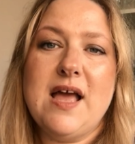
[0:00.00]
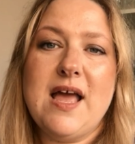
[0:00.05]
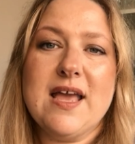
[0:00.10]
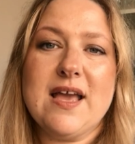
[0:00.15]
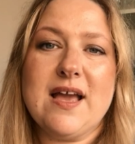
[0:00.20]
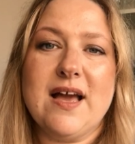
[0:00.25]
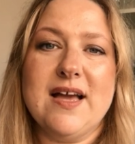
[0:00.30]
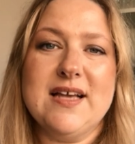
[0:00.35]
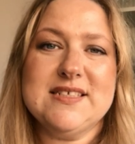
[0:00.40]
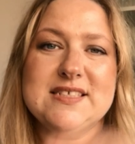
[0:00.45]
Hey
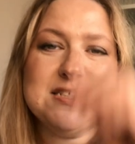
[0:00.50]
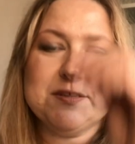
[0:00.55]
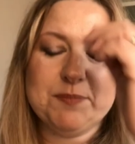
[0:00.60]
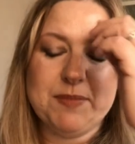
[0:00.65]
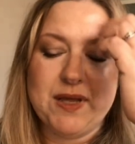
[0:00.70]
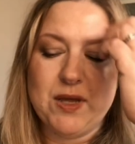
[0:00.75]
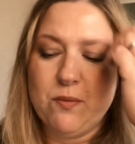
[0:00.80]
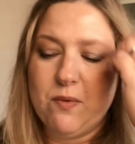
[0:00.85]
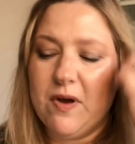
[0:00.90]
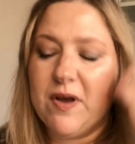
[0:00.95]
guys, it's
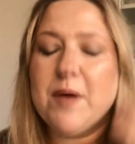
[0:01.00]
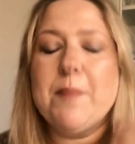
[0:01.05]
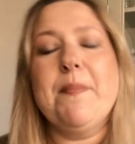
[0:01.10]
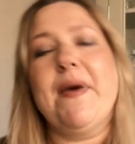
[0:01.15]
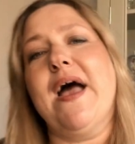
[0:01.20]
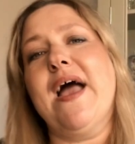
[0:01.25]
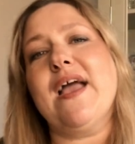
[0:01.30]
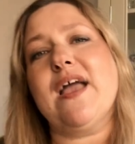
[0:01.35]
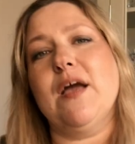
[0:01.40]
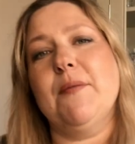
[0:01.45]
B. welcome
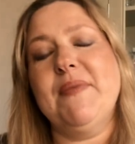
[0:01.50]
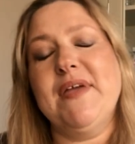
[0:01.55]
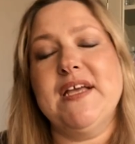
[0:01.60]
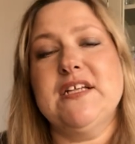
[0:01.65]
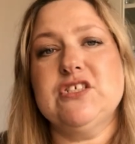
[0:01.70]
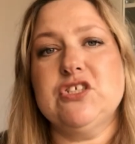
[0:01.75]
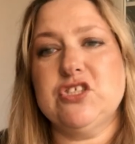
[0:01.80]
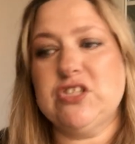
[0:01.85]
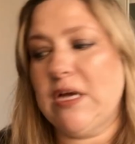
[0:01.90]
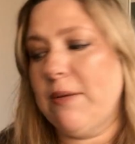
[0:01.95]
back. I'm here
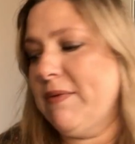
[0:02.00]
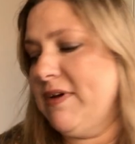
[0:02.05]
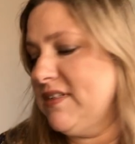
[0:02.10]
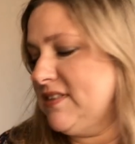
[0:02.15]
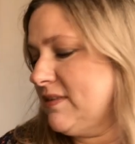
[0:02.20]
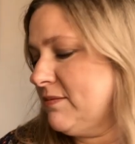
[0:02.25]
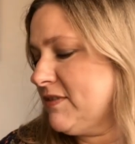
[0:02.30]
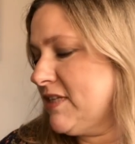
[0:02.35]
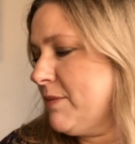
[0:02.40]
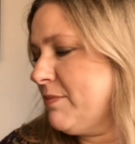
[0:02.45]
to share my
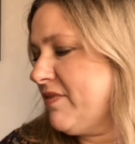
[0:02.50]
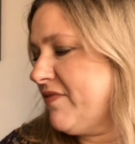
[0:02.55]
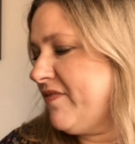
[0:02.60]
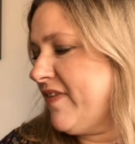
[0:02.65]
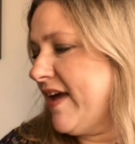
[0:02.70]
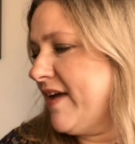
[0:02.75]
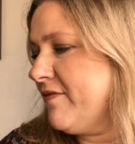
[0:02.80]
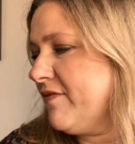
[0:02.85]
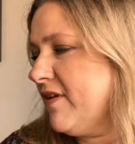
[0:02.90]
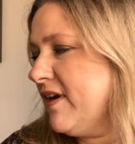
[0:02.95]
September
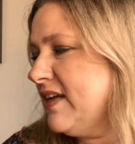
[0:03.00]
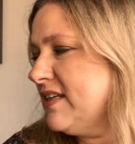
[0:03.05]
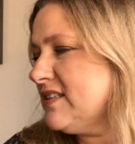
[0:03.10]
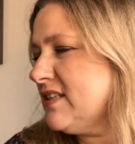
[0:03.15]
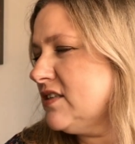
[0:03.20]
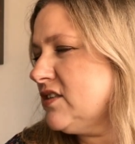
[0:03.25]
favourites.